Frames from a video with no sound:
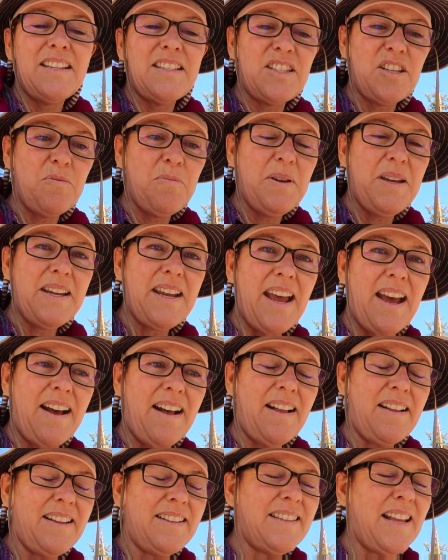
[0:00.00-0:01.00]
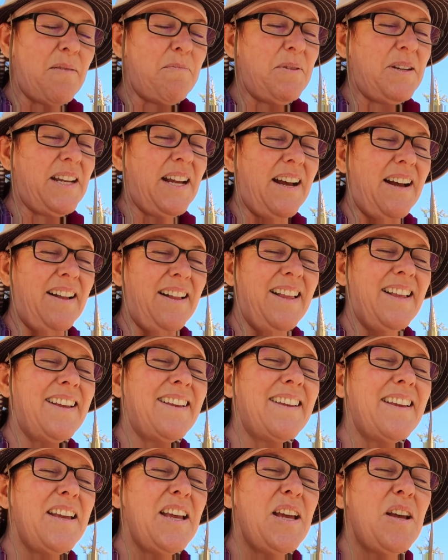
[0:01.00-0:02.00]
So Big Al, not Big Al,
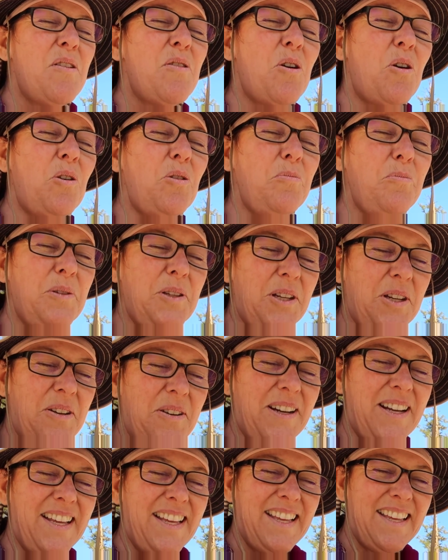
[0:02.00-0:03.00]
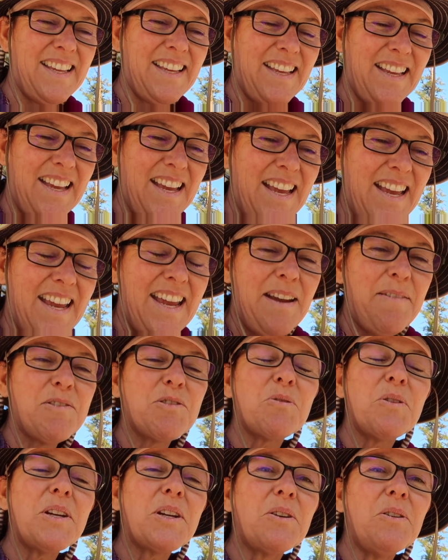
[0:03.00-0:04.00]
Old Blue, he was
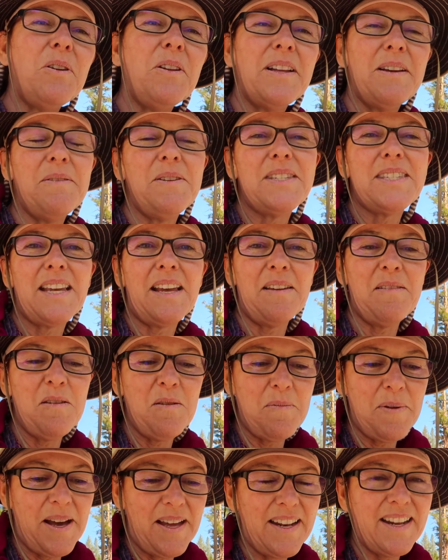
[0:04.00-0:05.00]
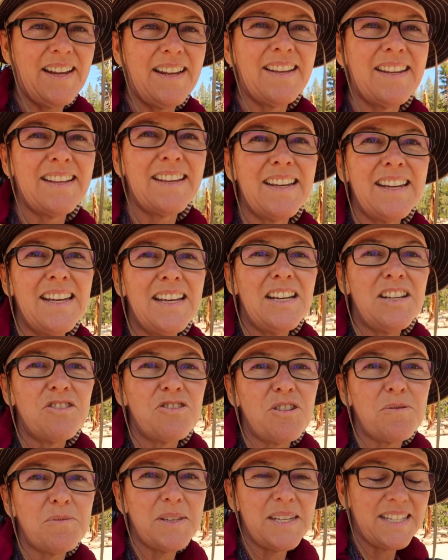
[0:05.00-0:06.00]
really cool. He was telling me about
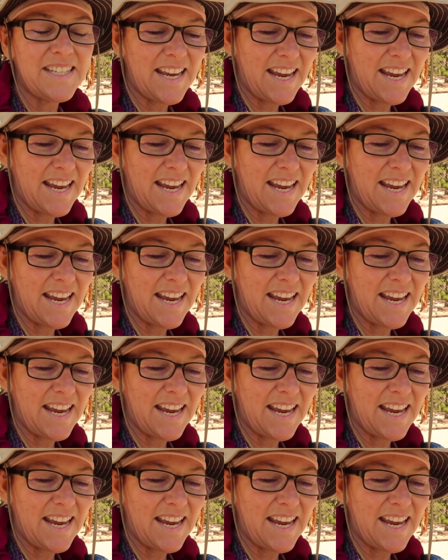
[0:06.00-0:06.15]
trips he'd